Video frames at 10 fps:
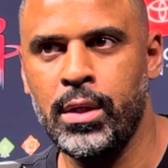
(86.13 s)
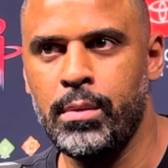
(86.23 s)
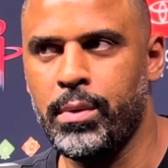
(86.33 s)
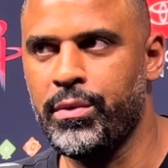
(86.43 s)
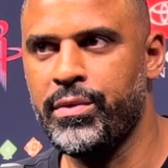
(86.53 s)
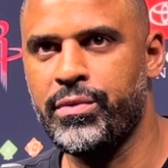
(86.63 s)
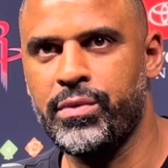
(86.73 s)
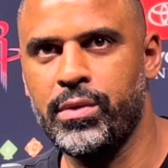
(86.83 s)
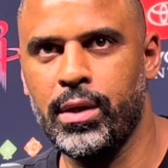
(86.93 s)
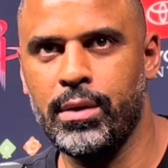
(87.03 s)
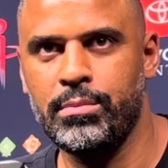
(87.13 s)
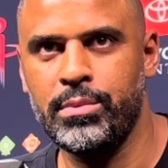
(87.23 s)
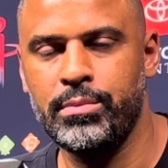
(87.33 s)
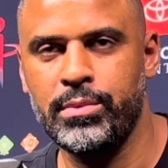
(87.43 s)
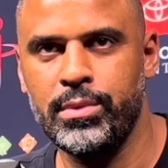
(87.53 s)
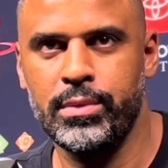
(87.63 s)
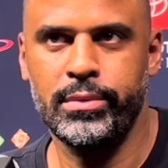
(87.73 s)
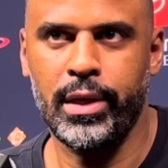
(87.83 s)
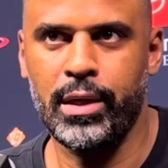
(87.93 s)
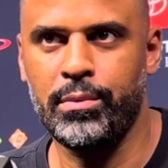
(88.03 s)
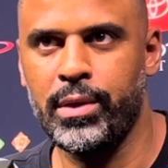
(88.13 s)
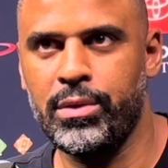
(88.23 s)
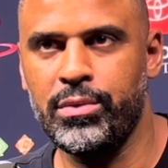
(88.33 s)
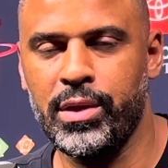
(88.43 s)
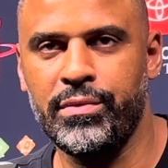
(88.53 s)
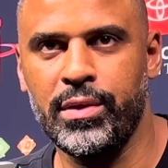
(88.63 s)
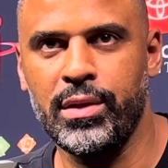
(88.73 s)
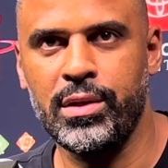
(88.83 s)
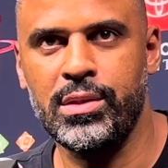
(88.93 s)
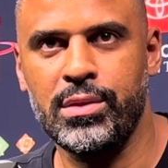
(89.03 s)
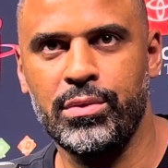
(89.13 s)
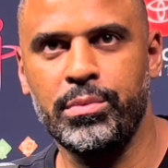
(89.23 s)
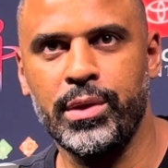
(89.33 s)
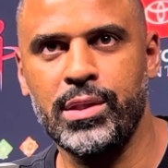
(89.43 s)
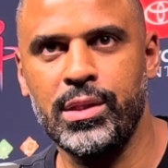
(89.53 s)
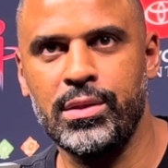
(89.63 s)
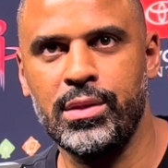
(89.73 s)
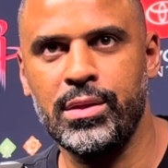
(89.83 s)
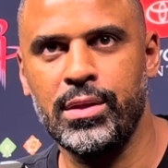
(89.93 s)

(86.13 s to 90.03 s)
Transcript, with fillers: But we've um, kind of went through different looks through preseason.